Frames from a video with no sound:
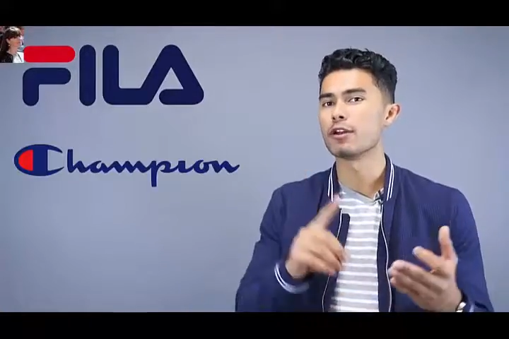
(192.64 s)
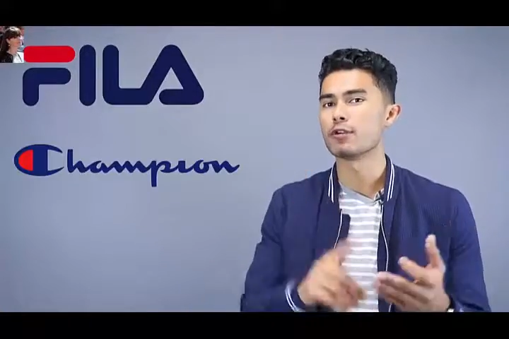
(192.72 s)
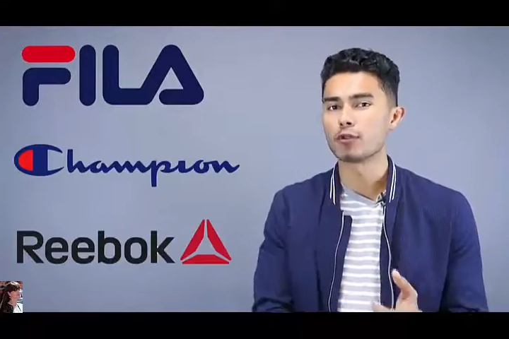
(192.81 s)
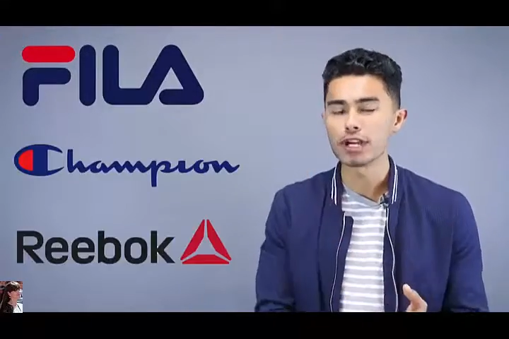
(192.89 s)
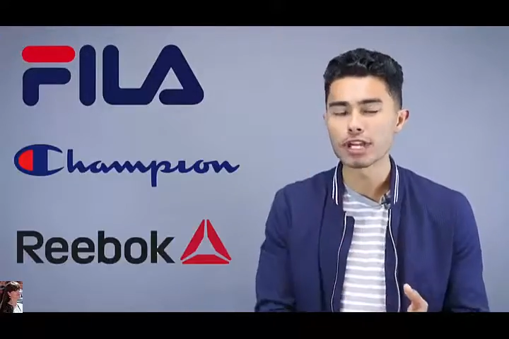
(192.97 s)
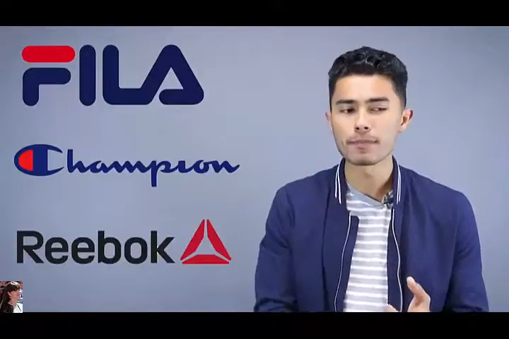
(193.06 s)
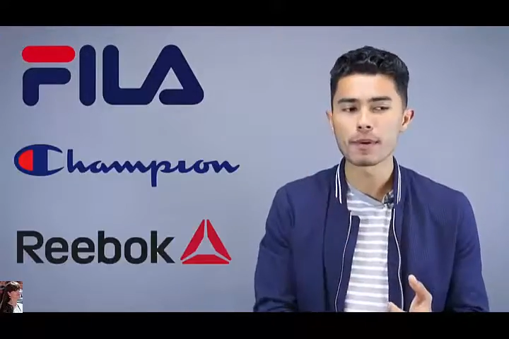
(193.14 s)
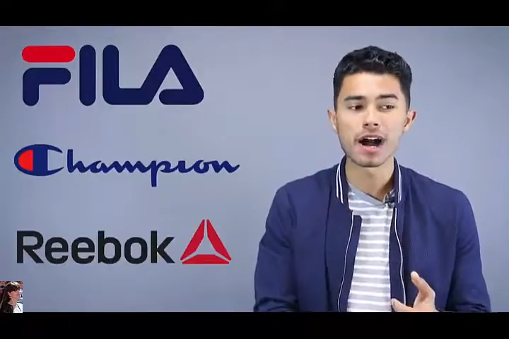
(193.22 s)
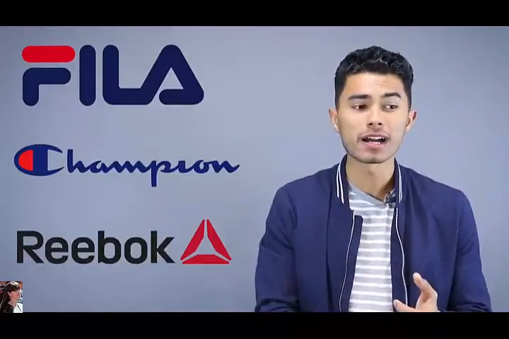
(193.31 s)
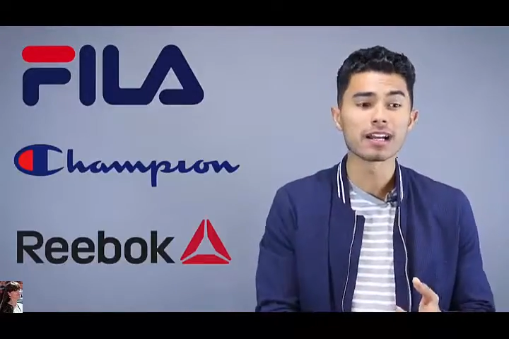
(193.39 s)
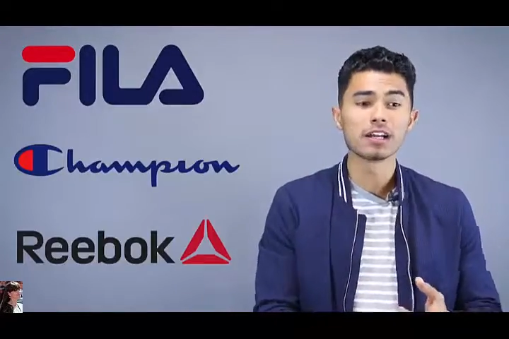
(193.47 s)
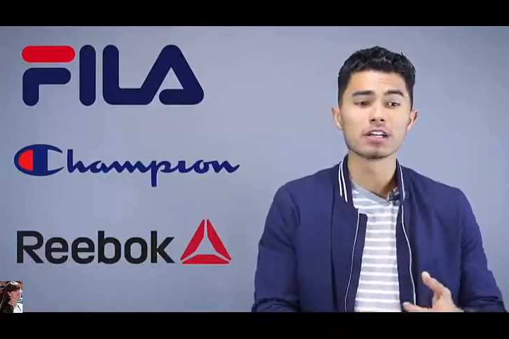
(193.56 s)
and
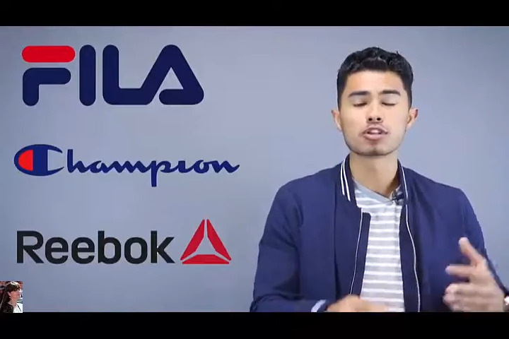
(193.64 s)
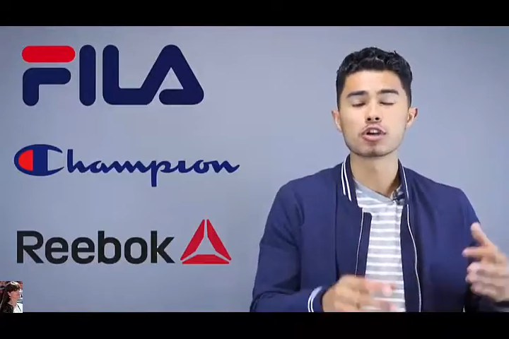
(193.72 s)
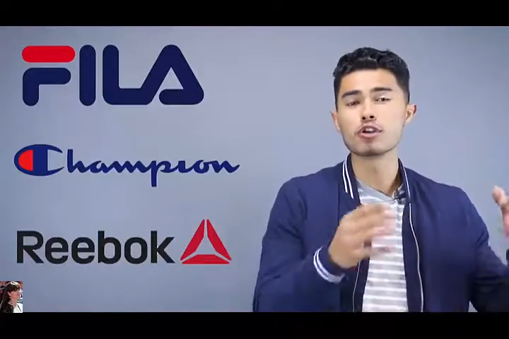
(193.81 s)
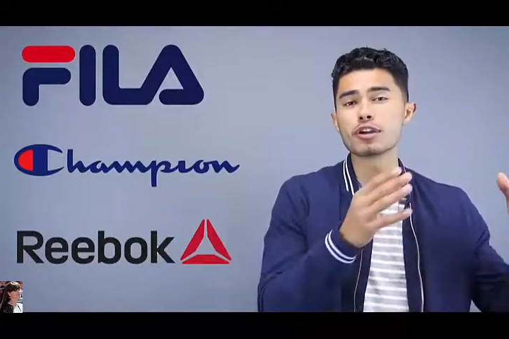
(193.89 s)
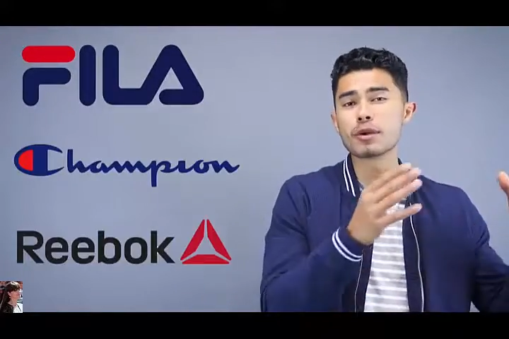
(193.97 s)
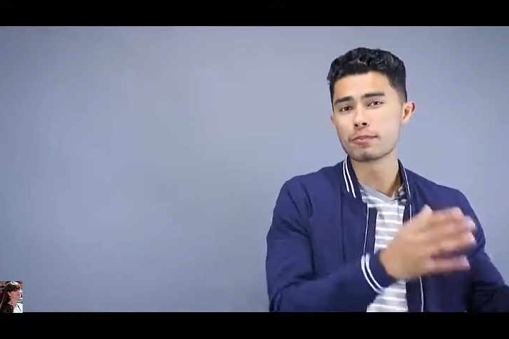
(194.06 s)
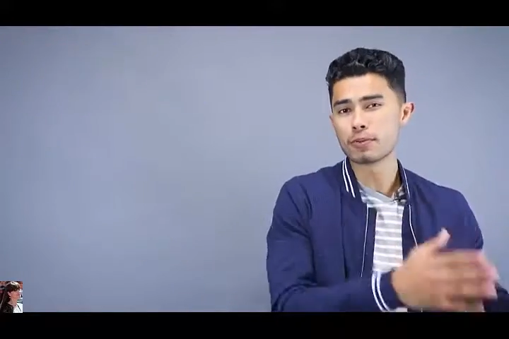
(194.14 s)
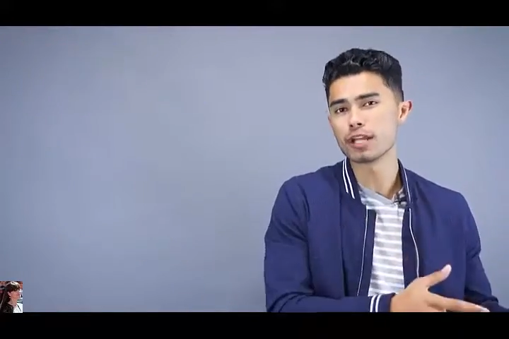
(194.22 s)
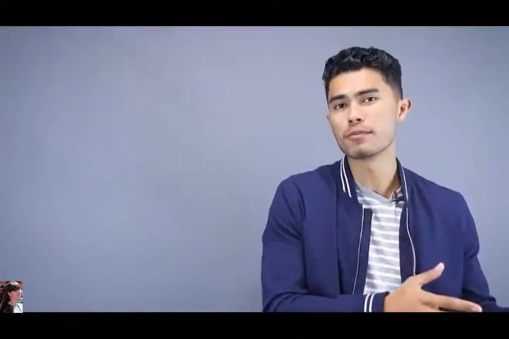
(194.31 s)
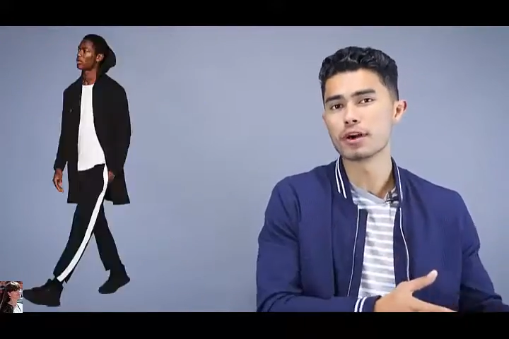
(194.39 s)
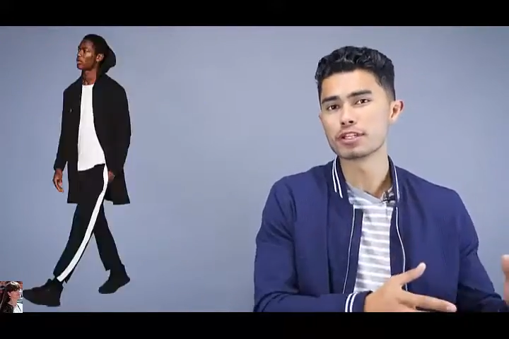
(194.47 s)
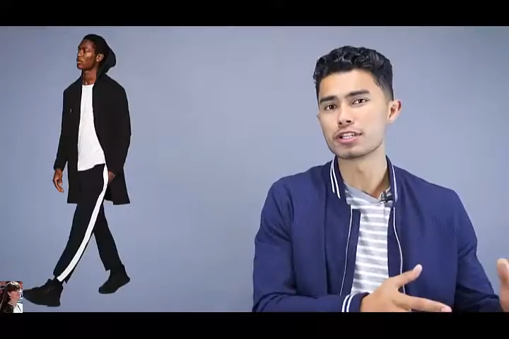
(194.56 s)
Reebok, so you can
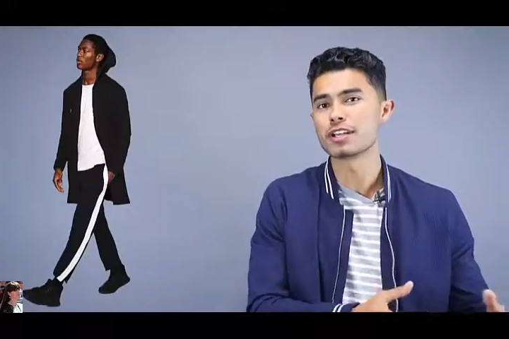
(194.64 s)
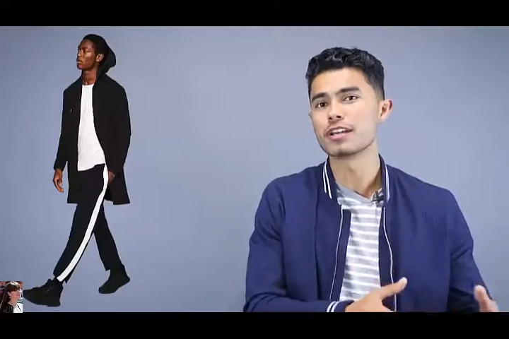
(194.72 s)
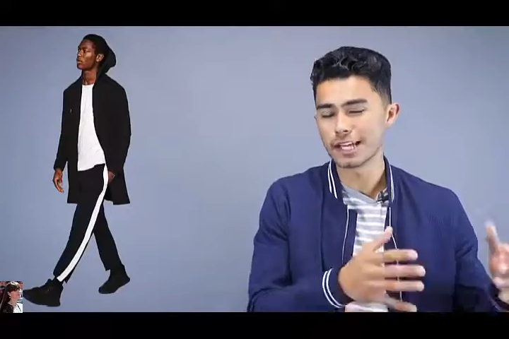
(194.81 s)
pretty much